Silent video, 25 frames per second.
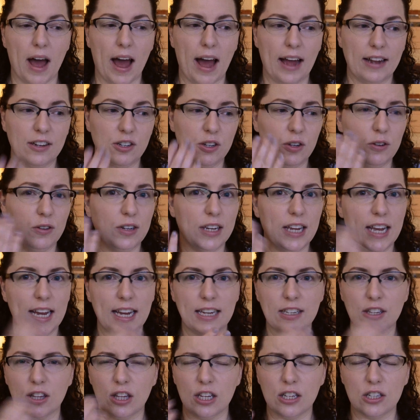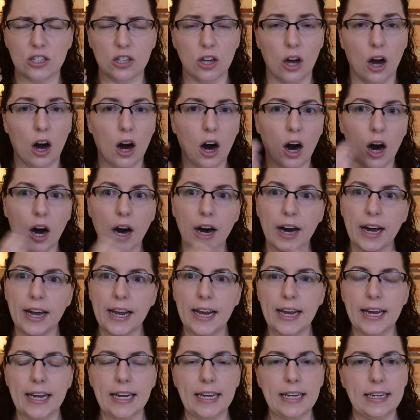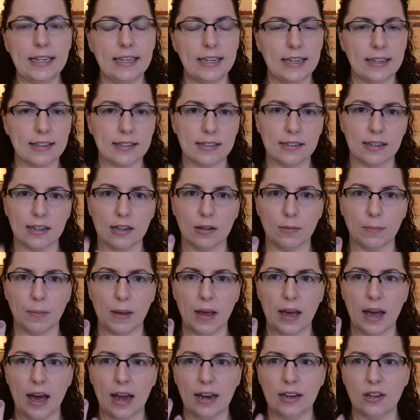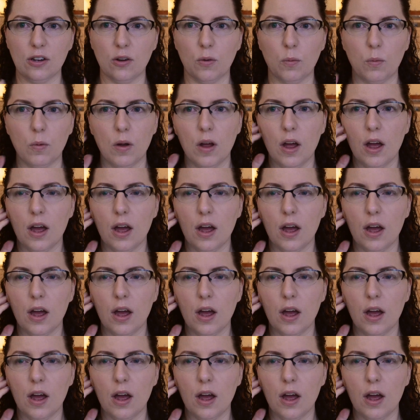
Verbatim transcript: and you need the tiniest little bit and you